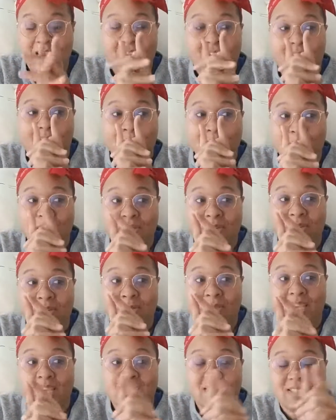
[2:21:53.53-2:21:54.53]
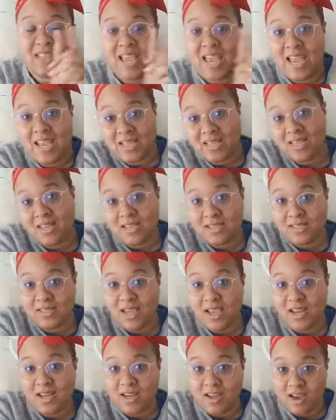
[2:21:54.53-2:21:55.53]
I'm angry because Anthony's
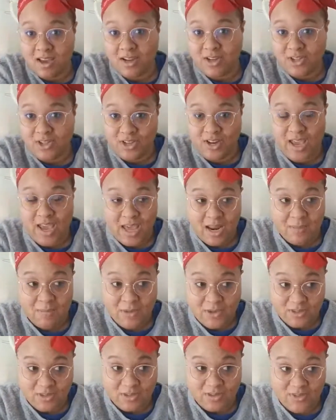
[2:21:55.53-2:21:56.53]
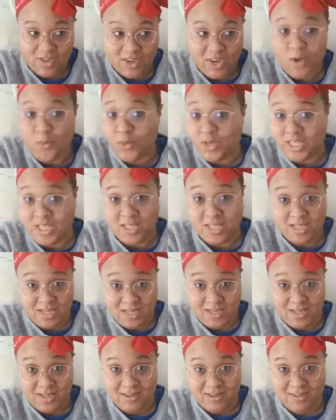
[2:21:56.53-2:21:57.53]
saying Naughty should have had a music video, which it
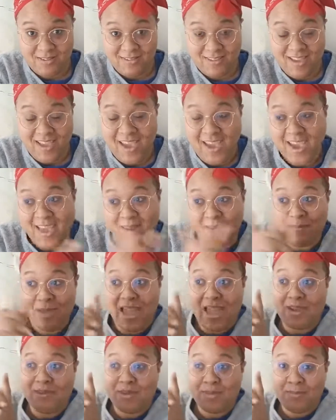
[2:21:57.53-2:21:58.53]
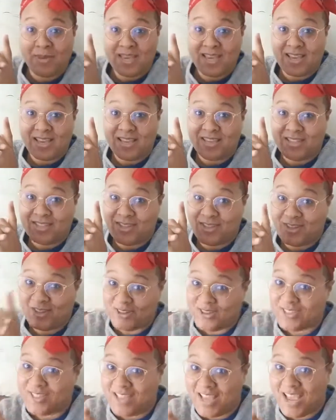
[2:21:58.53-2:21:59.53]
did. And I'm angry because
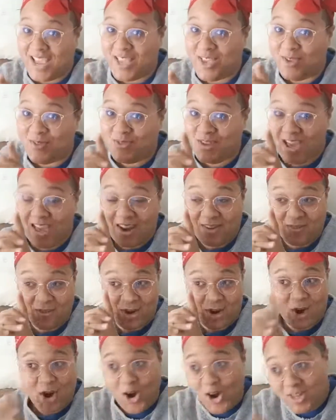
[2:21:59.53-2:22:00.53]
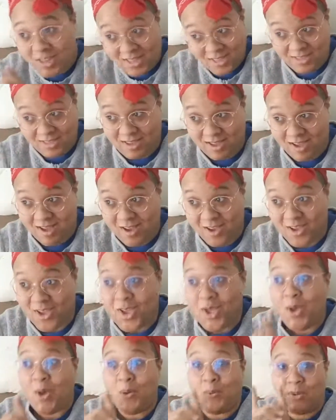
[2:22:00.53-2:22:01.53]
you're saying you've not ever heard the song,
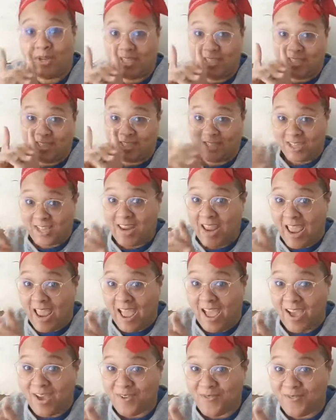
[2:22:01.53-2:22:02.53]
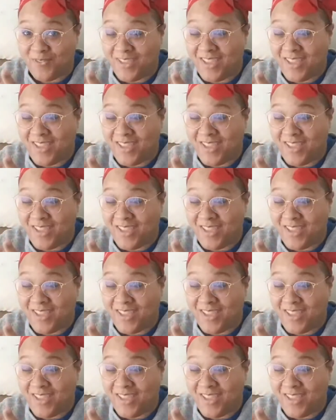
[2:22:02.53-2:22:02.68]
which you should have,